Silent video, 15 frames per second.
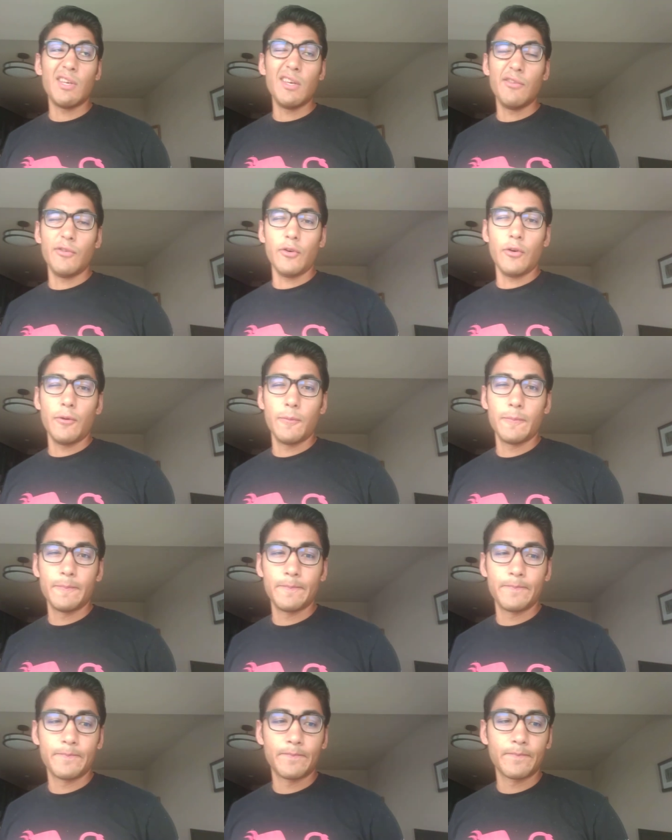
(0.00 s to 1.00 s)
easier.
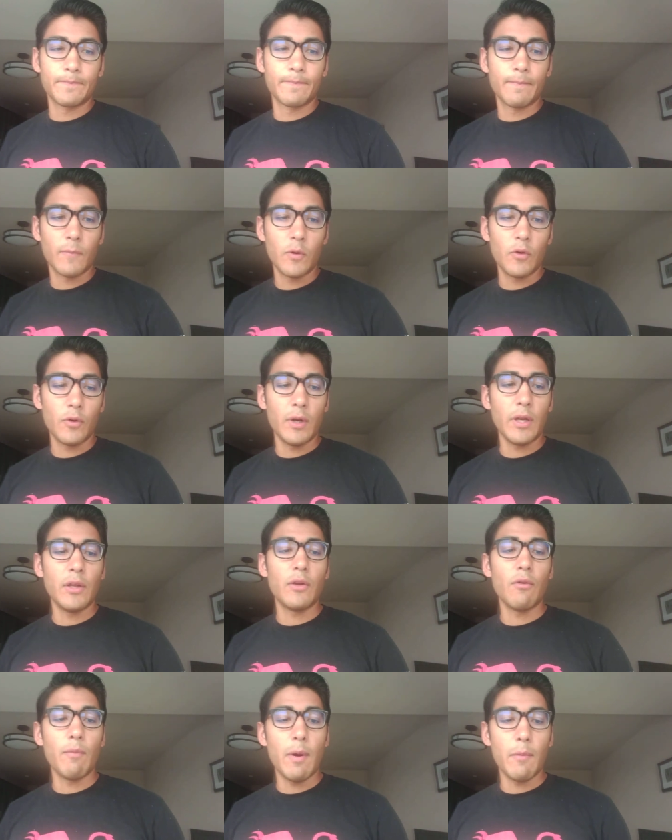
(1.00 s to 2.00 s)
So I need
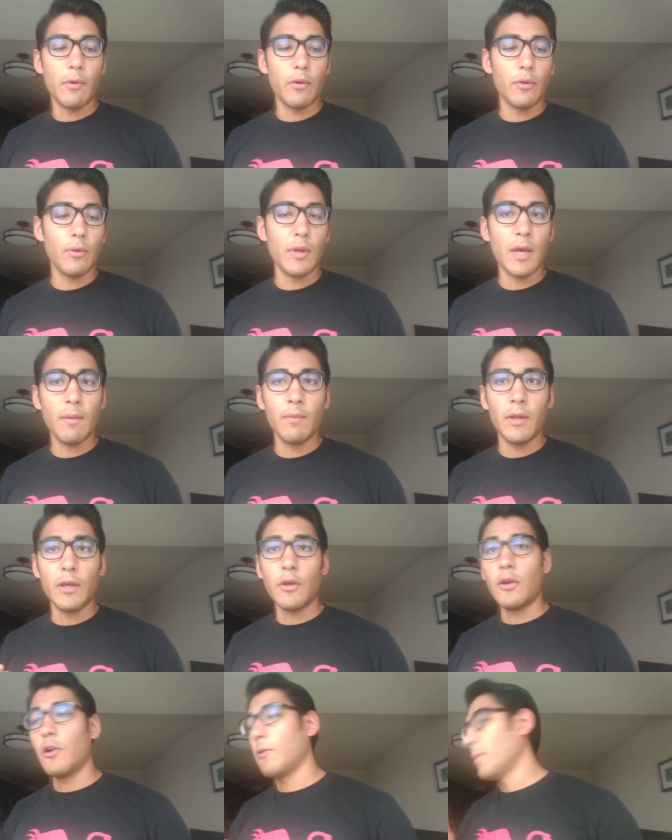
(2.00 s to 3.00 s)
to remember to do that,
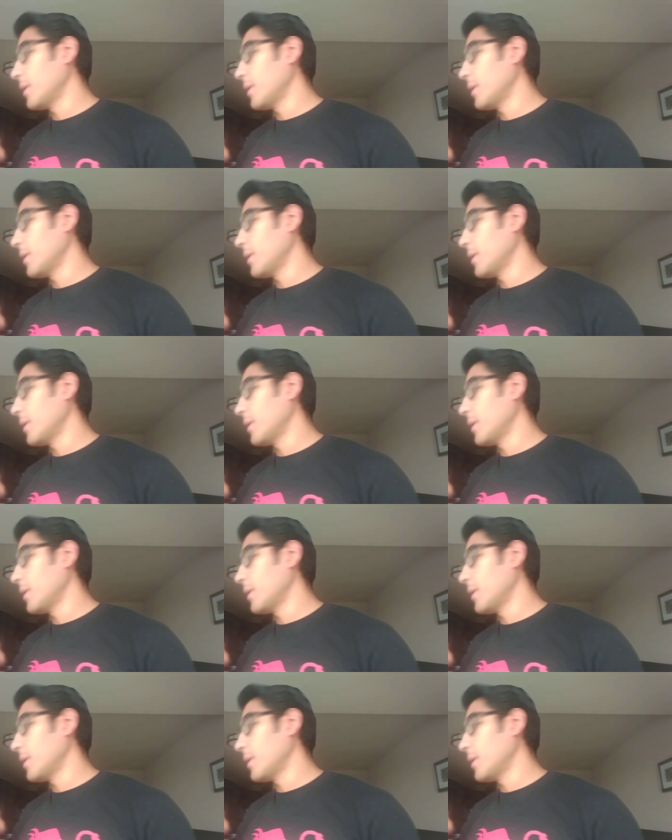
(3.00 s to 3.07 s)
like you hear